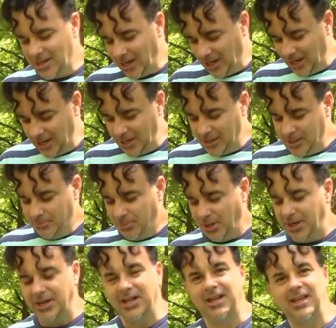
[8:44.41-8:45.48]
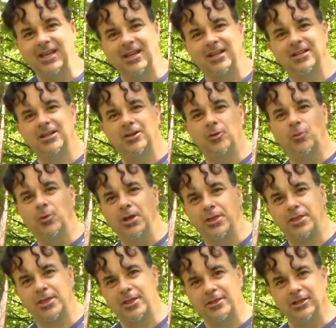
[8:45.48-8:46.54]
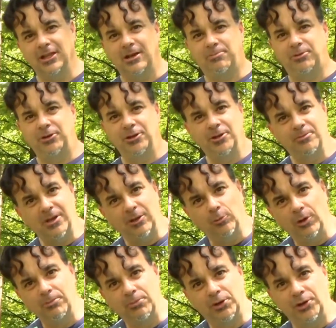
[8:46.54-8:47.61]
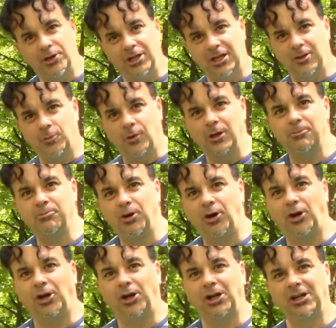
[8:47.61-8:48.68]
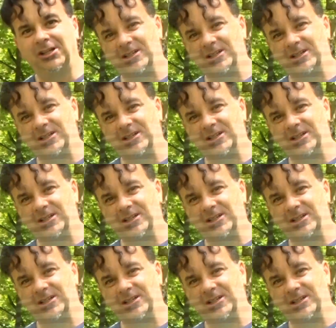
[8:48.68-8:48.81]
I putted it in with the Leopard, made 1 birdie and 1 par,